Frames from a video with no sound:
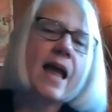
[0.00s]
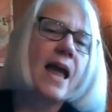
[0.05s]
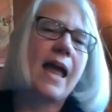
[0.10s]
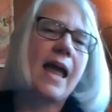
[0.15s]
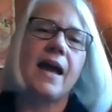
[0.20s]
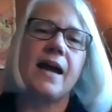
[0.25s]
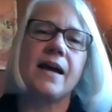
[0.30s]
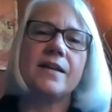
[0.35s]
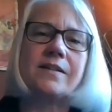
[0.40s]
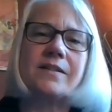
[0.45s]

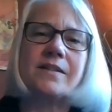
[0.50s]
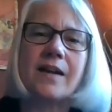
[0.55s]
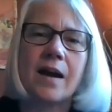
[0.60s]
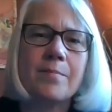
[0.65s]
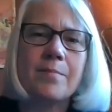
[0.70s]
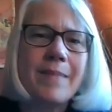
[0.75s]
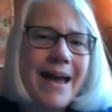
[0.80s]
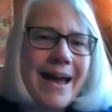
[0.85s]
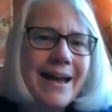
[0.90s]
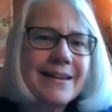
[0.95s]
and a
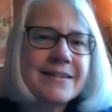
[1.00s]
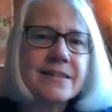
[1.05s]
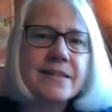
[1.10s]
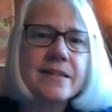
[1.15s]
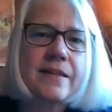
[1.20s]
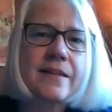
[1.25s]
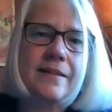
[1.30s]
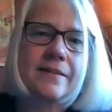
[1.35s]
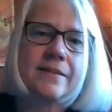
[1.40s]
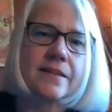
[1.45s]
mask
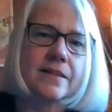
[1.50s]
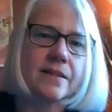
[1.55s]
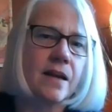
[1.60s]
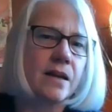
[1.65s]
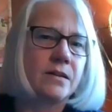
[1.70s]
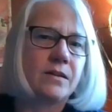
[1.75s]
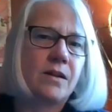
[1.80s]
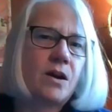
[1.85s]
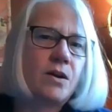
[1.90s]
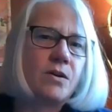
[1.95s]

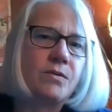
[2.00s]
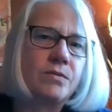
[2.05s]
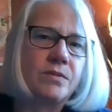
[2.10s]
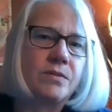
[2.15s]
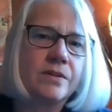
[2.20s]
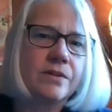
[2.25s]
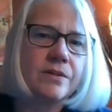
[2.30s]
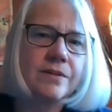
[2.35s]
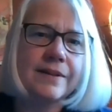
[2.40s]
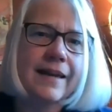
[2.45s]

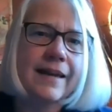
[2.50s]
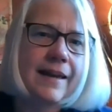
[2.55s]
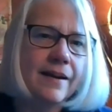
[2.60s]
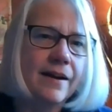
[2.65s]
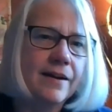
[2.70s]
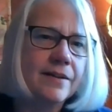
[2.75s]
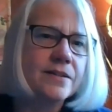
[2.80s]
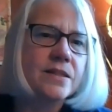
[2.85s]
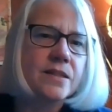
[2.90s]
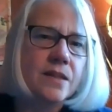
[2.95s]
alone
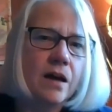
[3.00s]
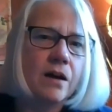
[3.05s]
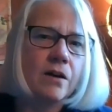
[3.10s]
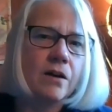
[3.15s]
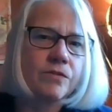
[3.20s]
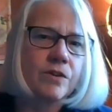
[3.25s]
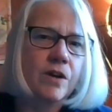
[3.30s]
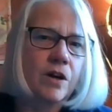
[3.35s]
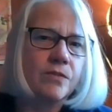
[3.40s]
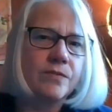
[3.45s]
cannot solve
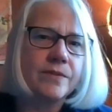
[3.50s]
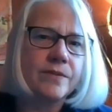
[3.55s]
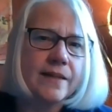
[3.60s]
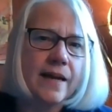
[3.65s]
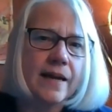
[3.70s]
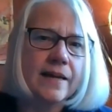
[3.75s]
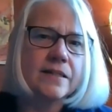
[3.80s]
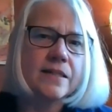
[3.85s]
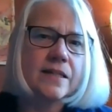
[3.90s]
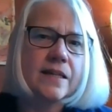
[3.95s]

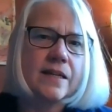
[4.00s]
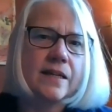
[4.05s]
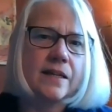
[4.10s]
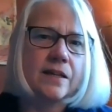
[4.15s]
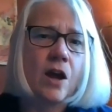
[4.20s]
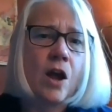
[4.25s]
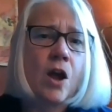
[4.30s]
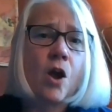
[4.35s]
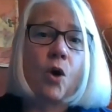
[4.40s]
COVID-19.